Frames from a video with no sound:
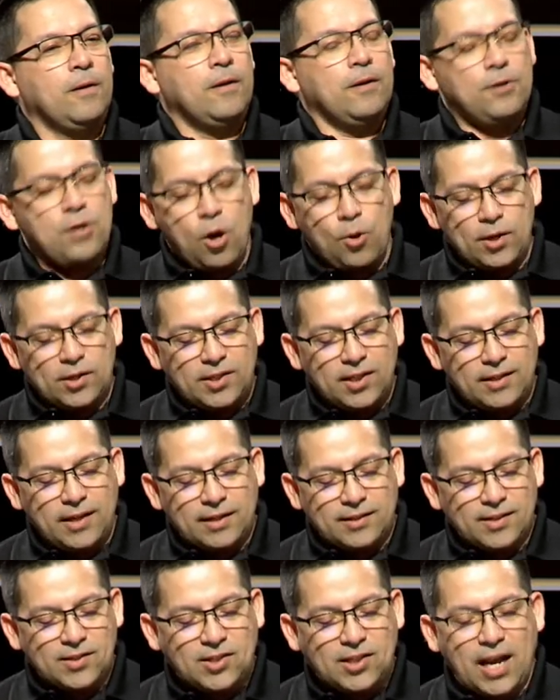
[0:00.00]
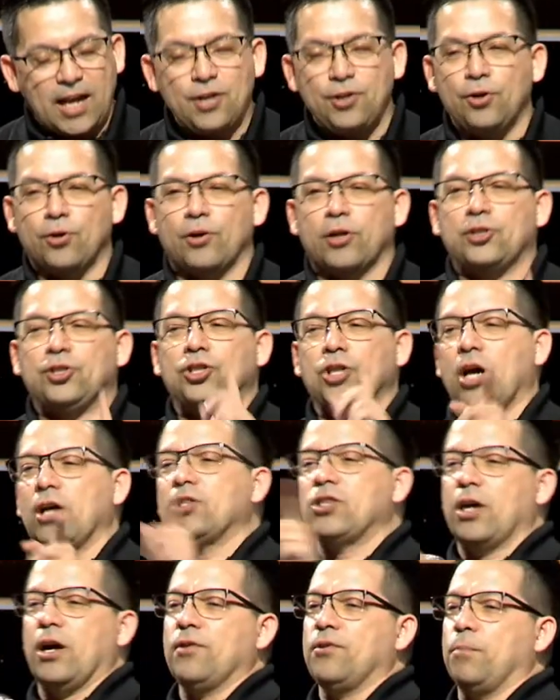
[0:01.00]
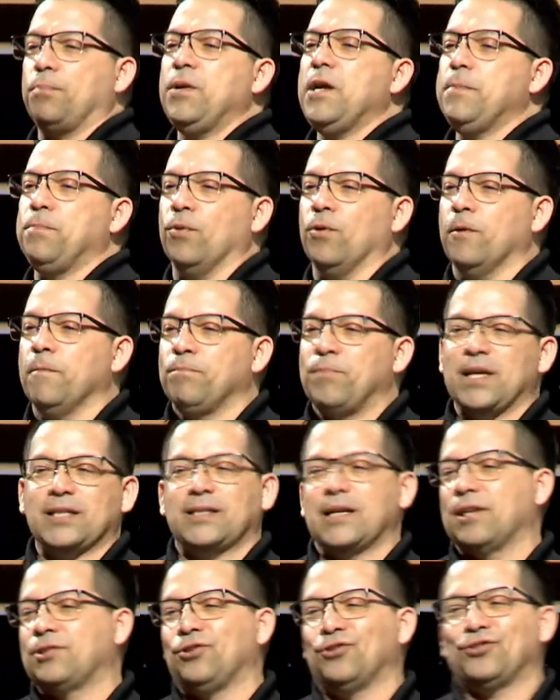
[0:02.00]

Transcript: Notice it doesn't say you're to judge other people. That's not your